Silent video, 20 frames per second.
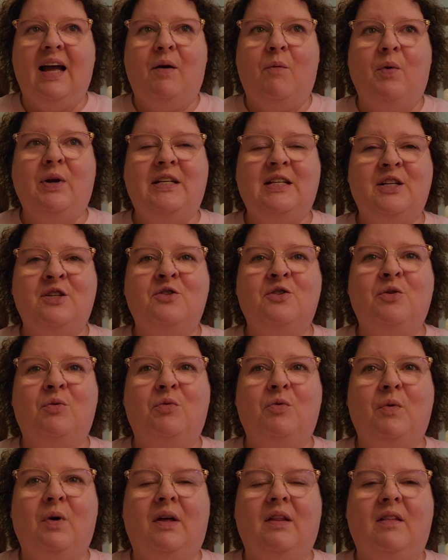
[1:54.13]
we tend
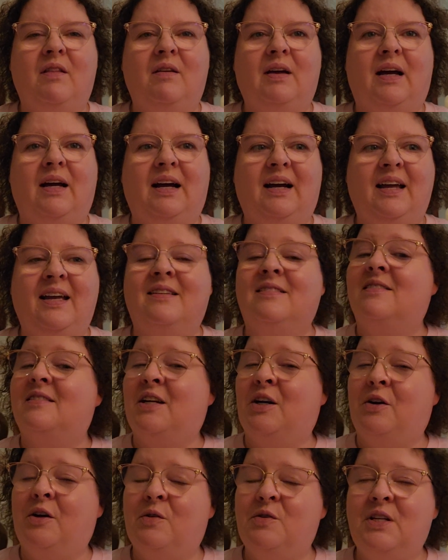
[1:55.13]
to, again,
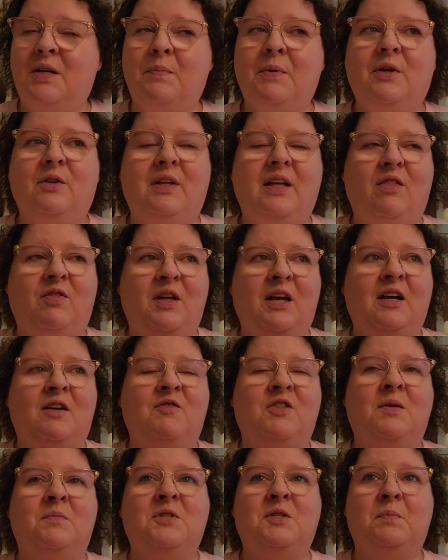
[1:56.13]
stereotypically think
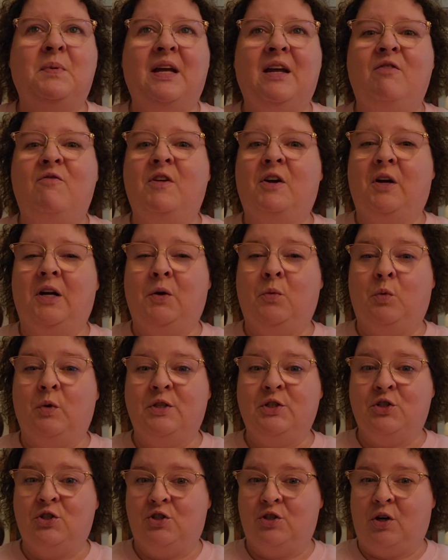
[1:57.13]
of them as being very
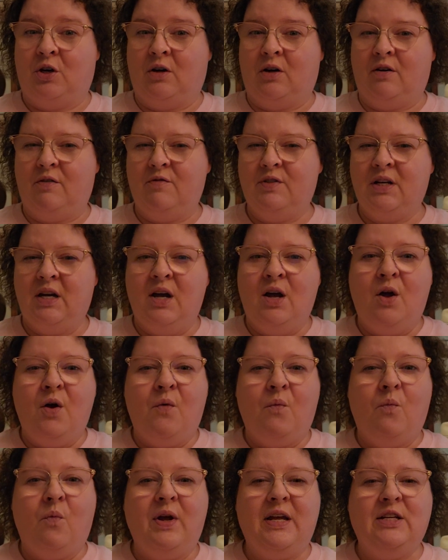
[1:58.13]
reserved.
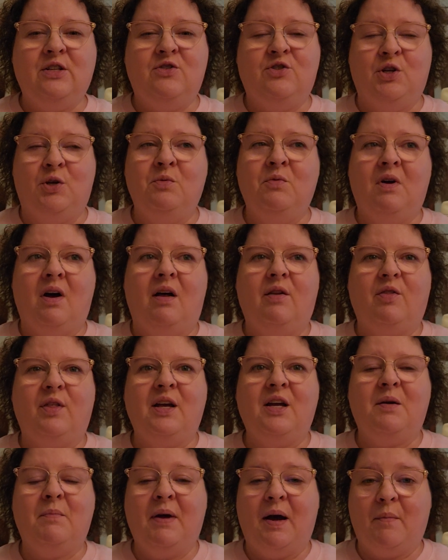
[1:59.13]
We do not
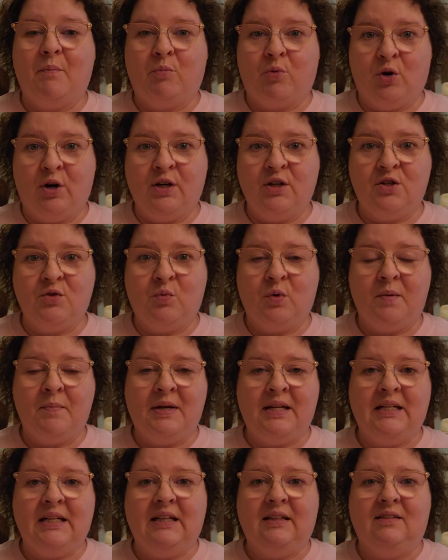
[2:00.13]
think about British
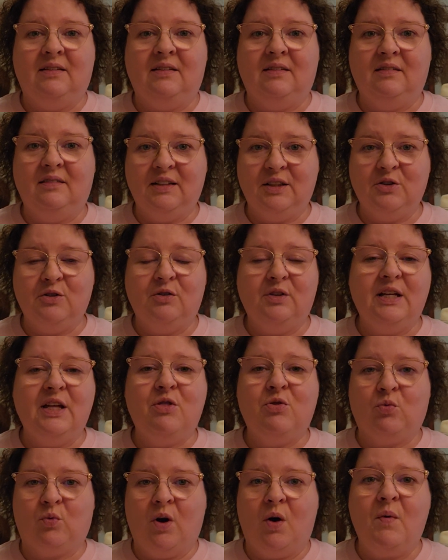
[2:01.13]
women literally
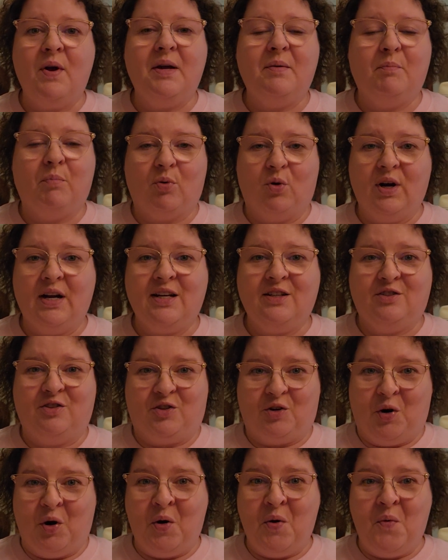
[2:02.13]
throwing bricks
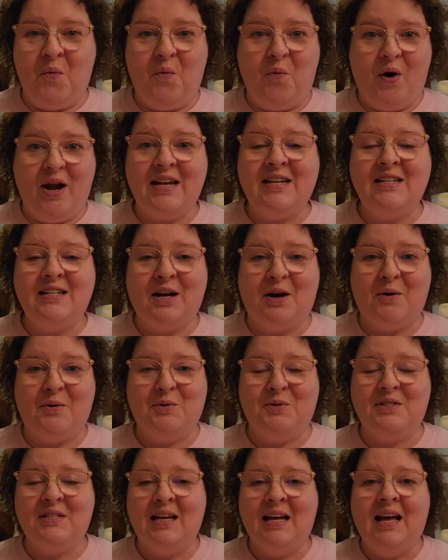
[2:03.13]
through
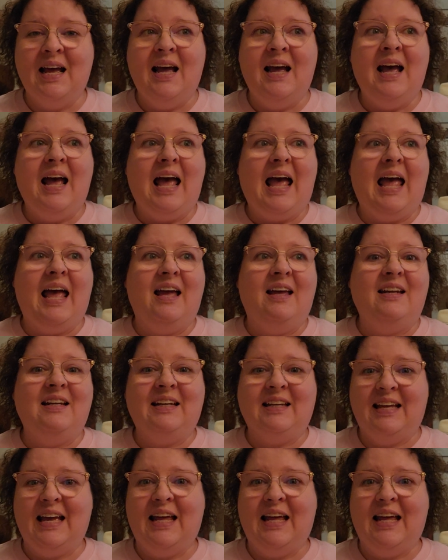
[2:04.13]
windows and